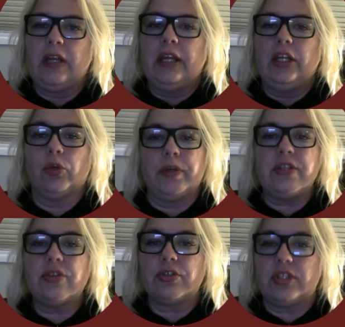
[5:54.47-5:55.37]
your
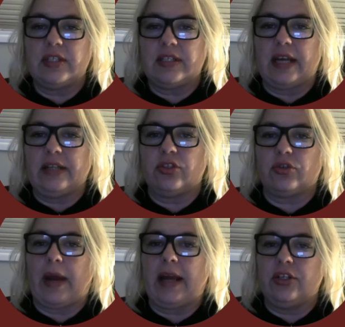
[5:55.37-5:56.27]
research design
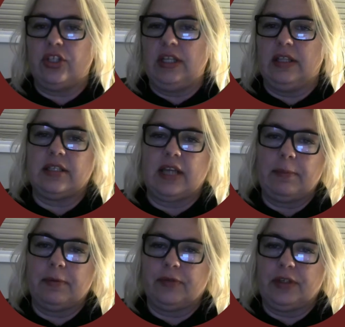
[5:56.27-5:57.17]
strategy, the
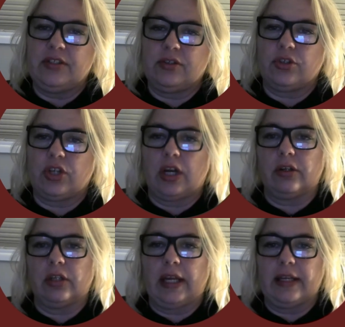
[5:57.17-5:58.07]
type of research,
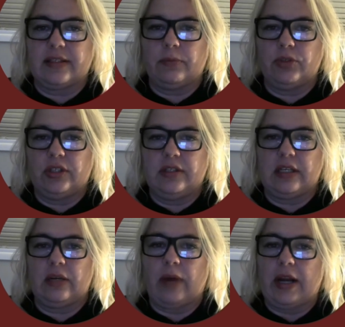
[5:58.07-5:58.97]
underlying assumptions,
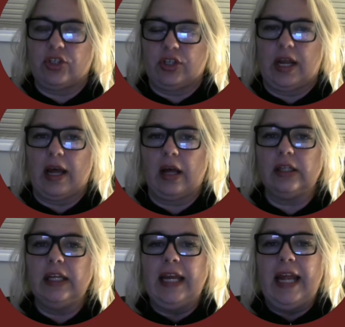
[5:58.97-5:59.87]
and
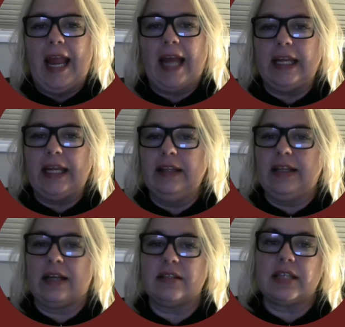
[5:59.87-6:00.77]
rationale. And in
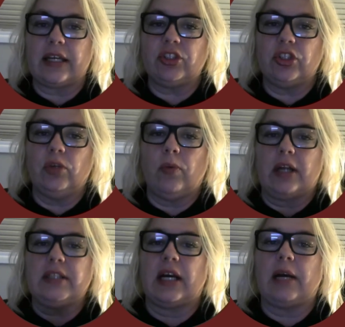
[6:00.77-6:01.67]
that section, you'll
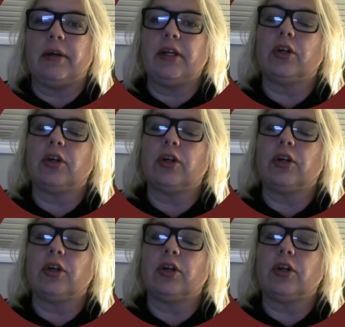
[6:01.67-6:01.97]
want to talk about your